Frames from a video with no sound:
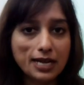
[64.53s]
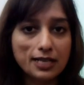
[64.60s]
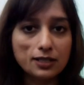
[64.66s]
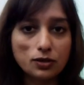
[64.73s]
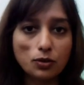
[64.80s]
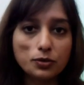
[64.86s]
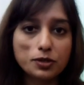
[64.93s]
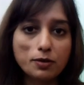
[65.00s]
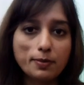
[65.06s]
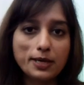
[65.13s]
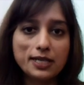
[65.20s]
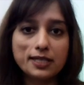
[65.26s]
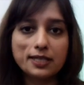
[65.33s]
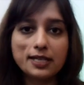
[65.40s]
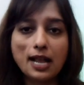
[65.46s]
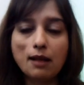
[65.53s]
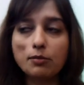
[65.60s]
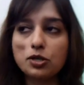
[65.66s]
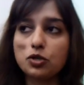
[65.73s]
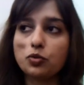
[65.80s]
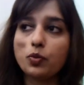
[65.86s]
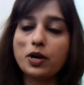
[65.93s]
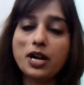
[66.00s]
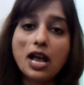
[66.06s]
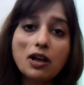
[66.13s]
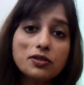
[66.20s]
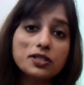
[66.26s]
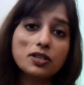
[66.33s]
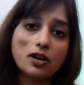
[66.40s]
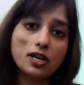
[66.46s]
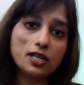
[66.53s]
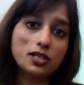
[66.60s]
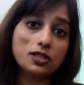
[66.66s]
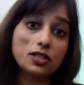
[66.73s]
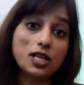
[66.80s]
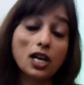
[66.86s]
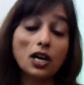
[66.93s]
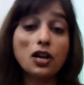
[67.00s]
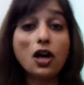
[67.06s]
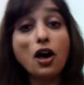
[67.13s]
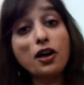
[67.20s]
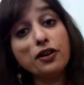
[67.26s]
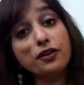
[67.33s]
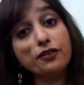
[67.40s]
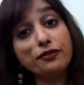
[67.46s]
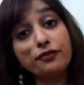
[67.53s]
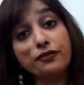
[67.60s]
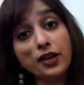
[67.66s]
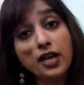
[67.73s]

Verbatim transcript: that has also been established, we're now starting to see a lot of